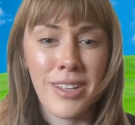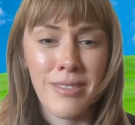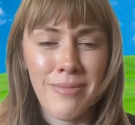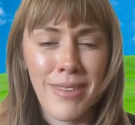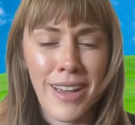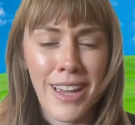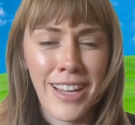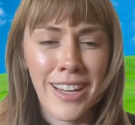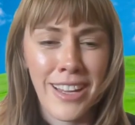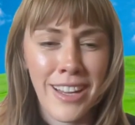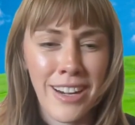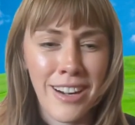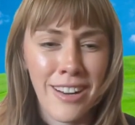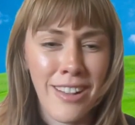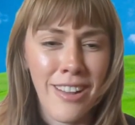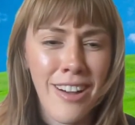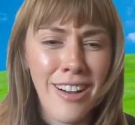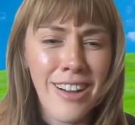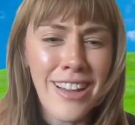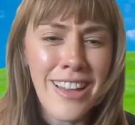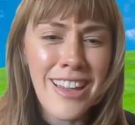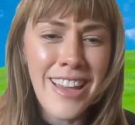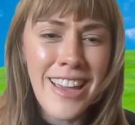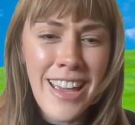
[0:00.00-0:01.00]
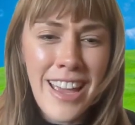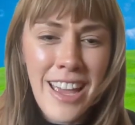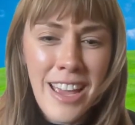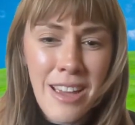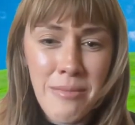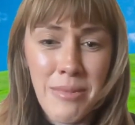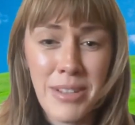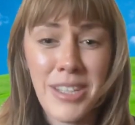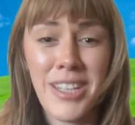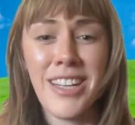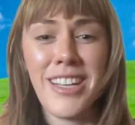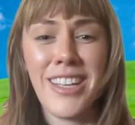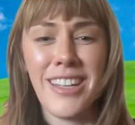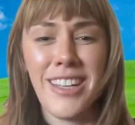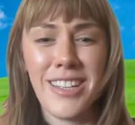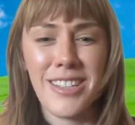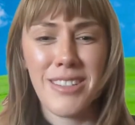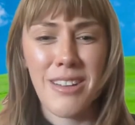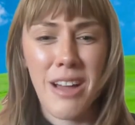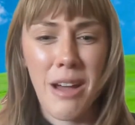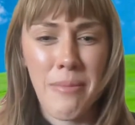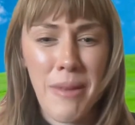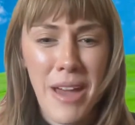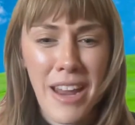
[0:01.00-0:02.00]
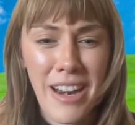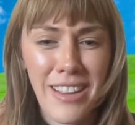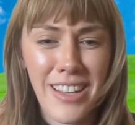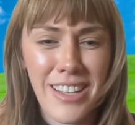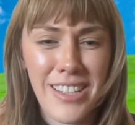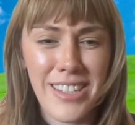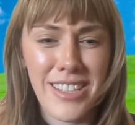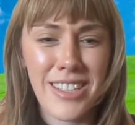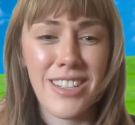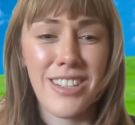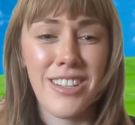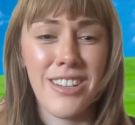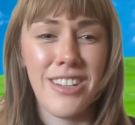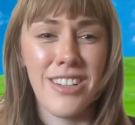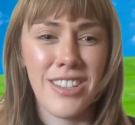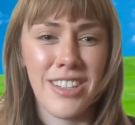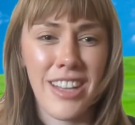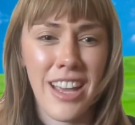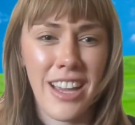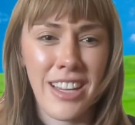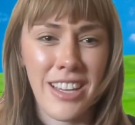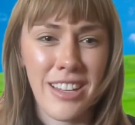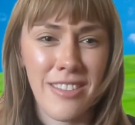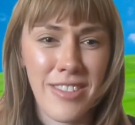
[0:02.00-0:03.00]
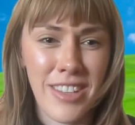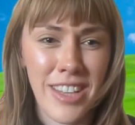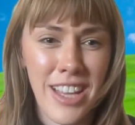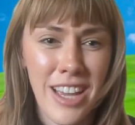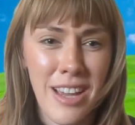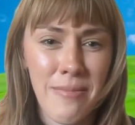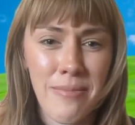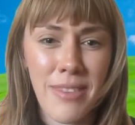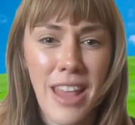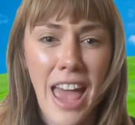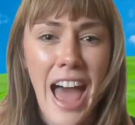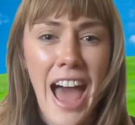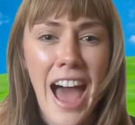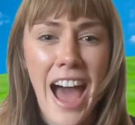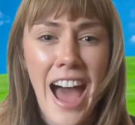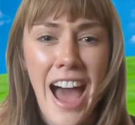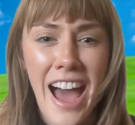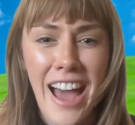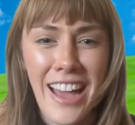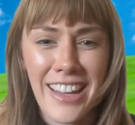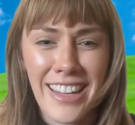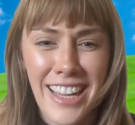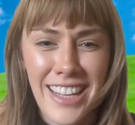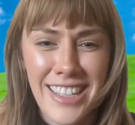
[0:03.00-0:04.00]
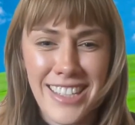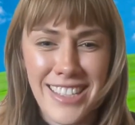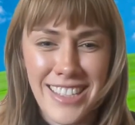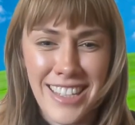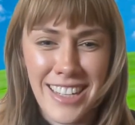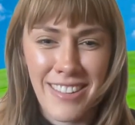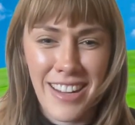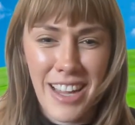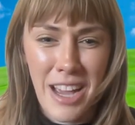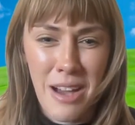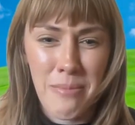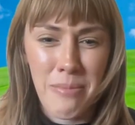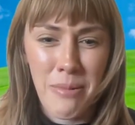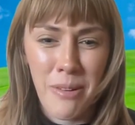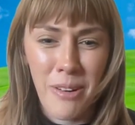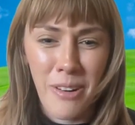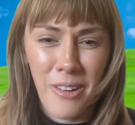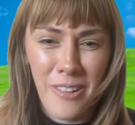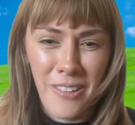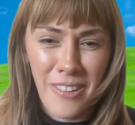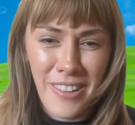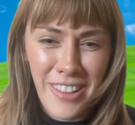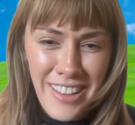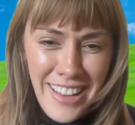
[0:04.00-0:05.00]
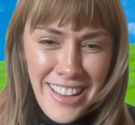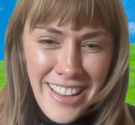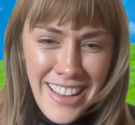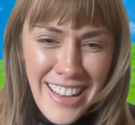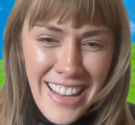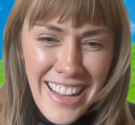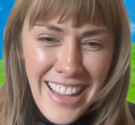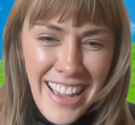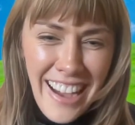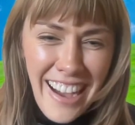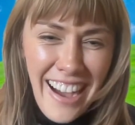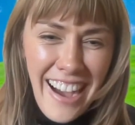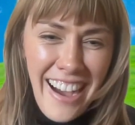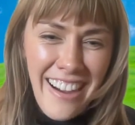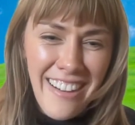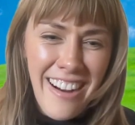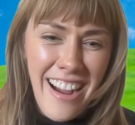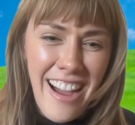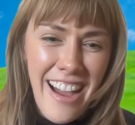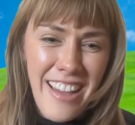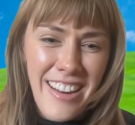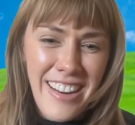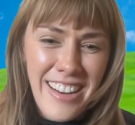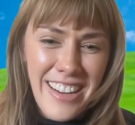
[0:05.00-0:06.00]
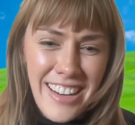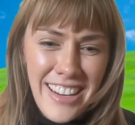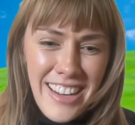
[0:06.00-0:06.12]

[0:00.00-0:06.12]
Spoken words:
making it along, particularly to our panelists. Thank you for them. Yes, here we are, Paul. All right.